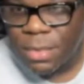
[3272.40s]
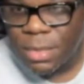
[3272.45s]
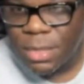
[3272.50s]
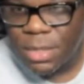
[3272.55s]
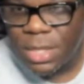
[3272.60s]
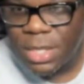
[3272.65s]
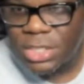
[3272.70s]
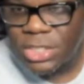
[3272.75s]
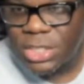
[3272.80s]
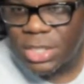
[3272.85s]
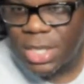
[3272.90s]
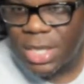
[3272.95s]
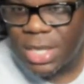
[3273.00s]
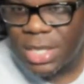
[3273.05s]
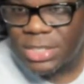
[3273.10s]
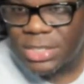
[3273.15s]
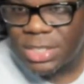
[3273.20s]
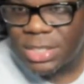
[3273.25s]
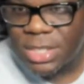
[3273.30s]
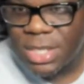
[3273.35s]
legend
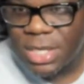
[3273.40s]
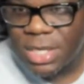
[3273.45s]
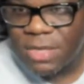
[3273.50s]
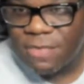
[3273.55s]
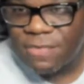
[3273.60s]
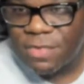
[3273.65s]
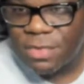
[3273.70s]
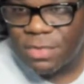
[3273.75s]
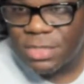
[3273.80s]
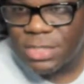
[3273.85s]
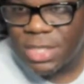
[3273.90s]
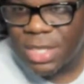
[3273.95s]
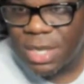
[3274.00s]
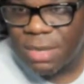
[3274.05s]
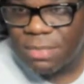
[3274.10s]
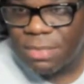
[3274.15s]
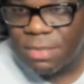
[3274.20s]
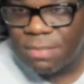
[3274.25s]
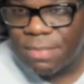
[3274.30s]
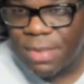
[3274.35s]
has it that if you
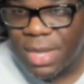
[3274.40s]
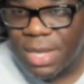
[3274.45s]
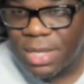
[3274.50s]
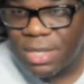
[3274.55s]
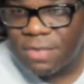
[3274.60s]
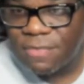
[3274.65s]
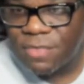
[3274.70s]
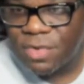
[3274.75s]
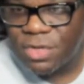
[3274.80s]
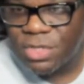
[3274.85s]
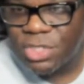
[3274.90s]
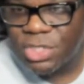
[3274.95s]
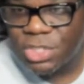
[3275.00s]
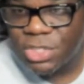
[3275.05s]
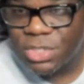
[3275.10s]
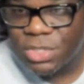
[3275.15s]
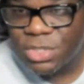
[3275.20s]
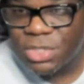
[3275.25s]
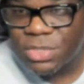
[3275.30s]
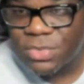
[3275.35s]
tap the back of your
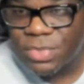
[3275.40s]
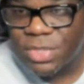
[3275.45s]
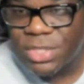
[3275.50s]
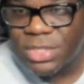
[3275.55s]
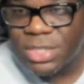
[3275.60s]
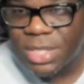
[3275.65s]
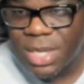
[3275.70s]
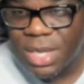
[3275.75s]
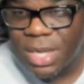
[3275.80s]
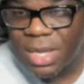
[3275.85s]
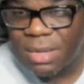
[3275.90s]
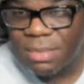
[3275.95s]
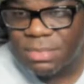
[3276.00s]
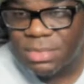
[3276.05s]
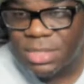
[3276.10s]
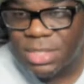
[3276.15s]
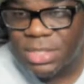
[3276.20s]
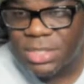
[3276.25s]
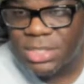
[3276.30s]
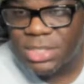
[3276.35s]
shoes three
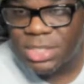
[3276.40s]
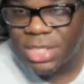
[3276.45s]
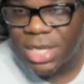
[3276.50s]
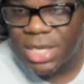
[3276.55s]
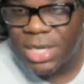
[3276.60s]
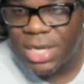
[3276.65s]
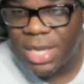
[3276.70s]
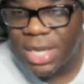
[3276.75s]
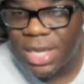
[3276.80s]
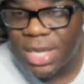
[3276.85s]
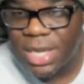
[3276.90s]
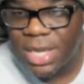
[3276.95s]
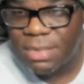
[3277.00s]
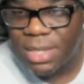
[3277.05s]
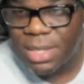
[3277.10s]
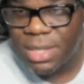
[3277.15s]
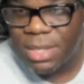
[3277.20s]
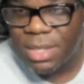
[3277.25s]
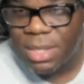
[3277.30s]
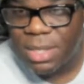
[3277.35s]
times and say damn
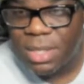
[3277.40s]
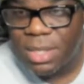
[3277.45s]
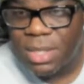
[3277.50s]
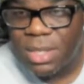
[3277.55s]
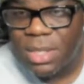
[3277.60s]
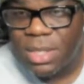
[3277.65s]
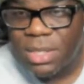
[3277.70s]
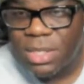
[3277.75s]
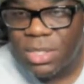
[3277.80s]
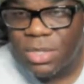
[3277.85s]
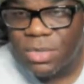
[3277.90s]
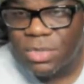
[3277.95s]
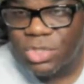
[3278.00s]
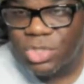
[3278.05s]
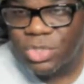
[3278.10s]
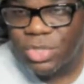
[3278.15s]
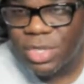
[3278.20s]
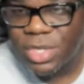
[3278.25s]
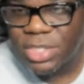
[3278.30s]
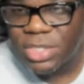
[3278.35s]
D, you'll
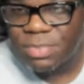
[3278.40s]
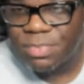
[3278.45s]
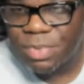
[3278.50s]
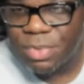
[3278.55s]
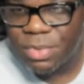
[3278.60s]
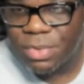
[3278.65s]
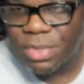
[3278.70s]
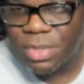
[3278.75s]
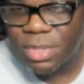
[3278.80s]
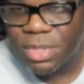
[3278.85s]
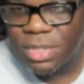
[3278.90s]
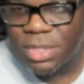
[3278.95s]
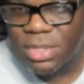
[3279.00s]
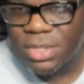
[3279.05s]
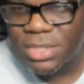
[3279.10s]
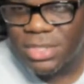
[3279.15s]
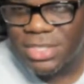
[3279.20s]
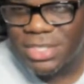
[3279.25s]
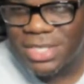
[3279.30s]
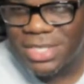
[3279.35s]
transport
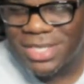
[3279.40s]
to